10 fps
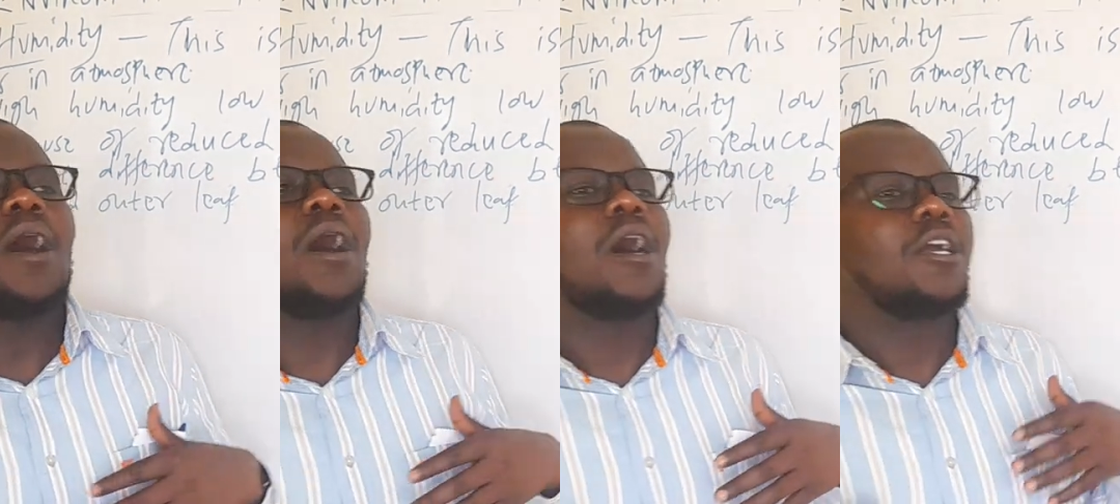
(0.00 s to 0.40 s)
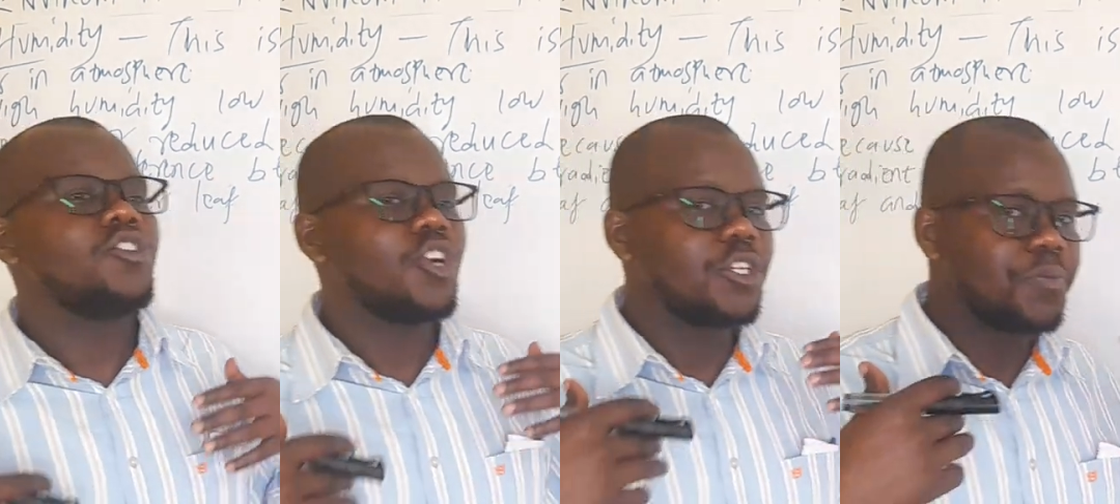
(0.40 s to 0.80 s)
high
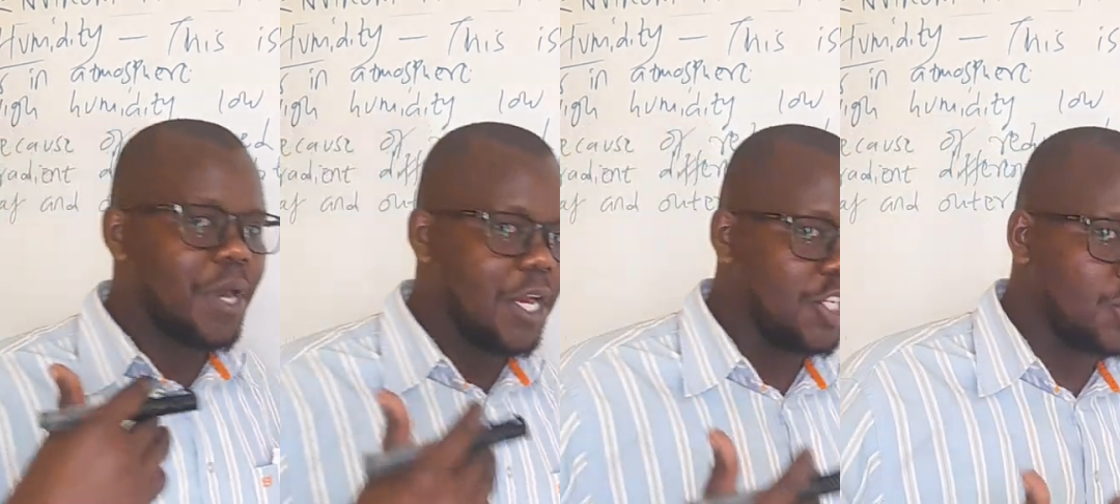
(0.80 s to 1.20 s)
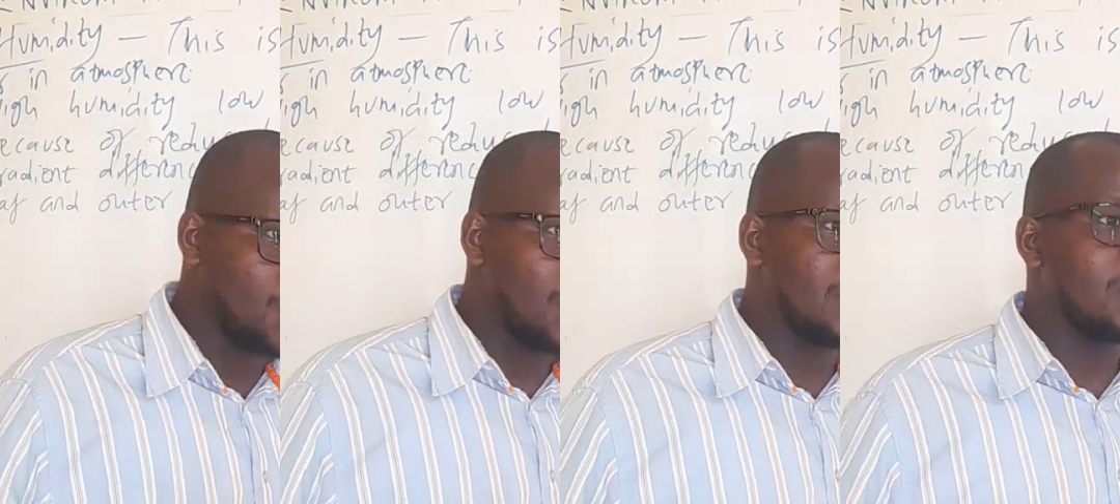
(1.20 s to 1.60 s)

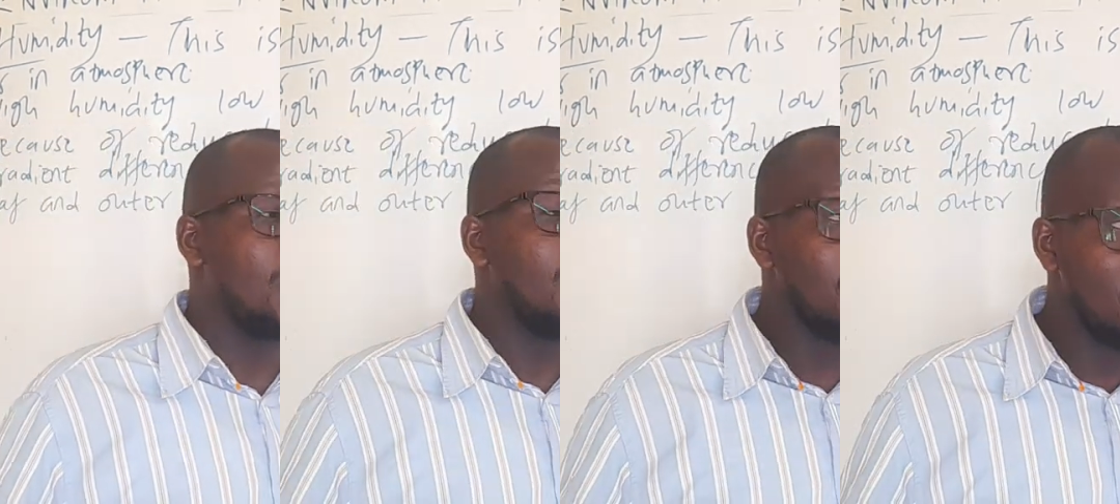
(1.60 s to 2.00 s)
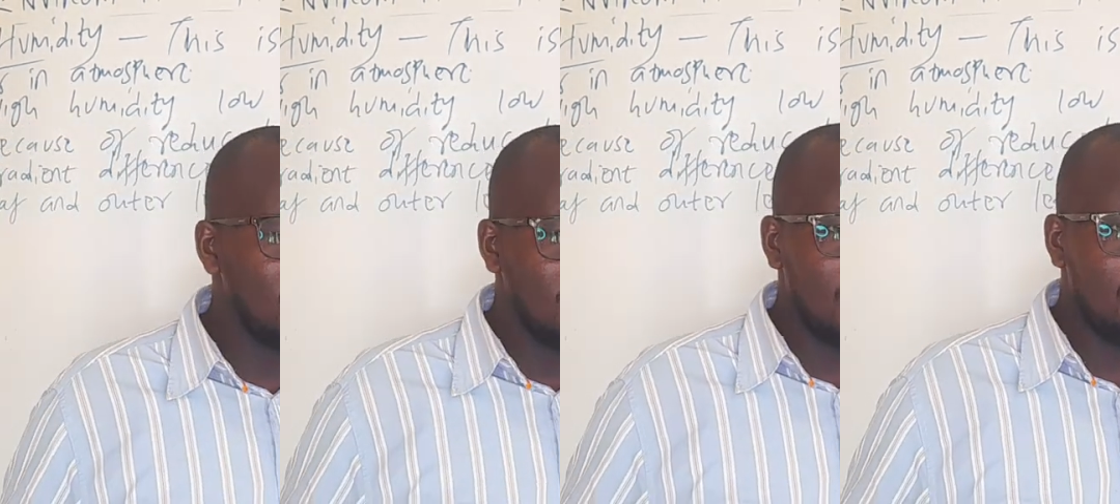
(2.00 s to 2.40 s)
transpiration rate,
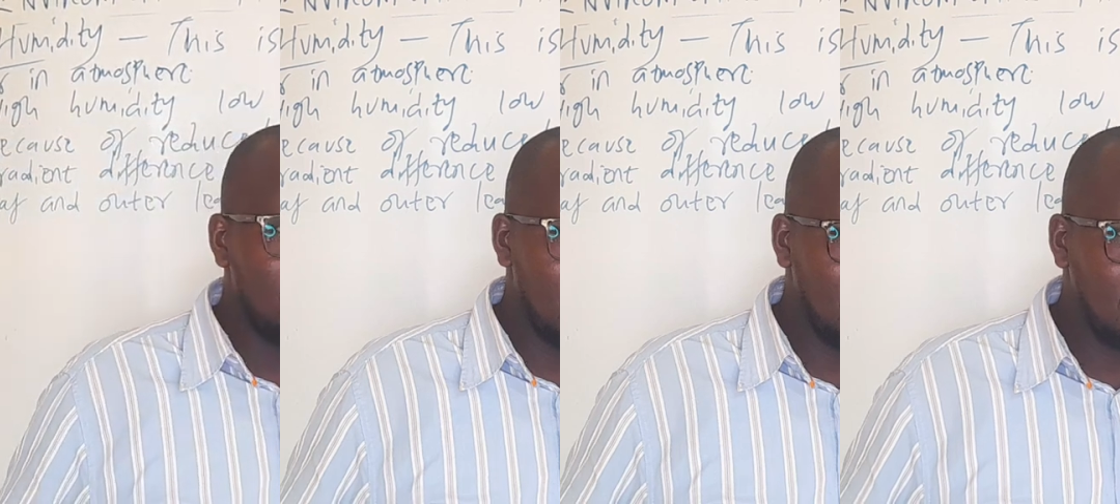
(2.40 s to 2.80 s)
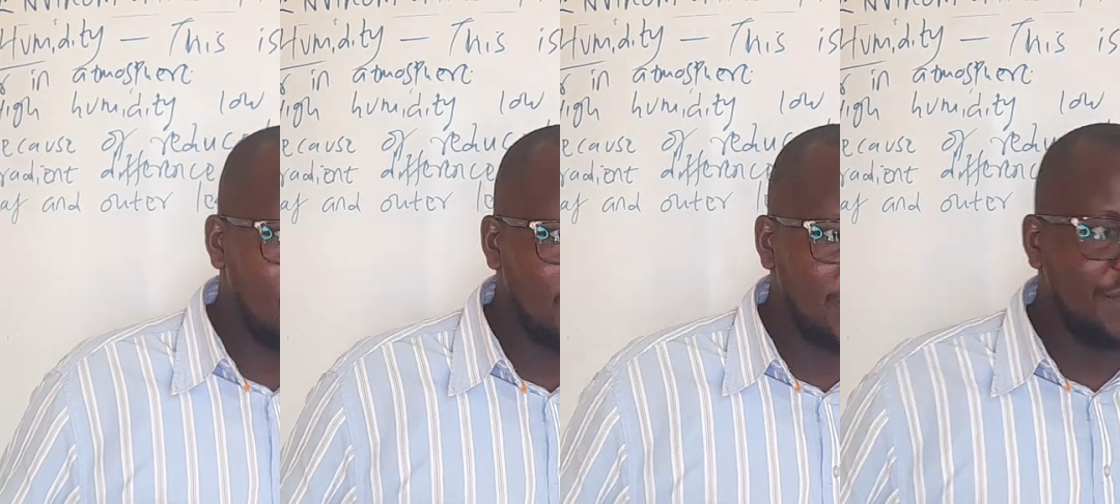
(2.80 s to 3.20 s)
less accumulated
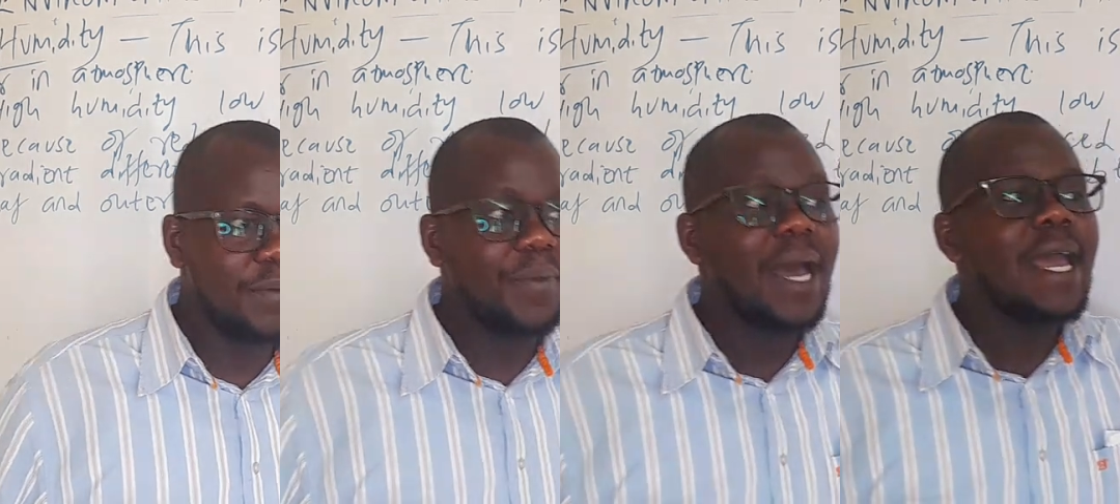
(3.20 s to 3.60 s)
water vapor,